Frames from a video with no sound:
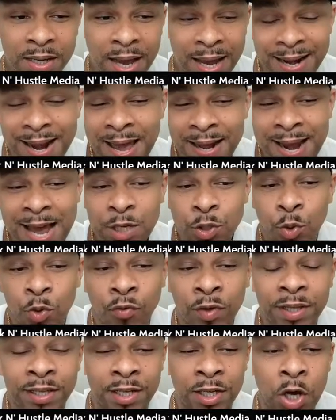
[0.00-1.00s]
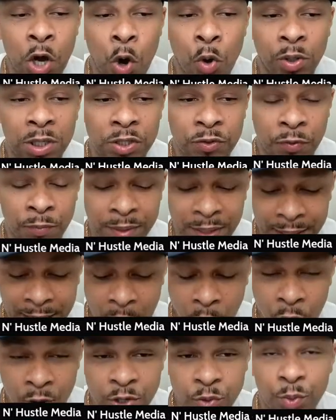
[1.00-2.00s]
And that's what really the goal is for me. Like,
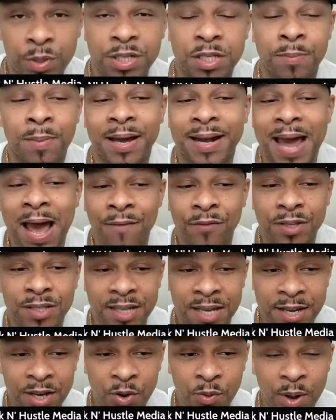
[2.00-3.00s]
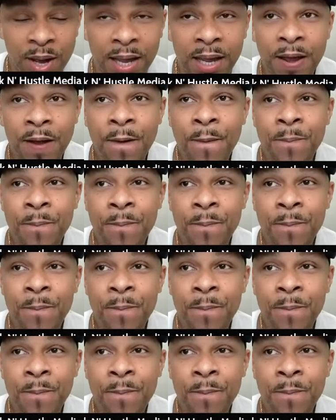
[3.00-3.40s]
I always want somebody to have a takeaway,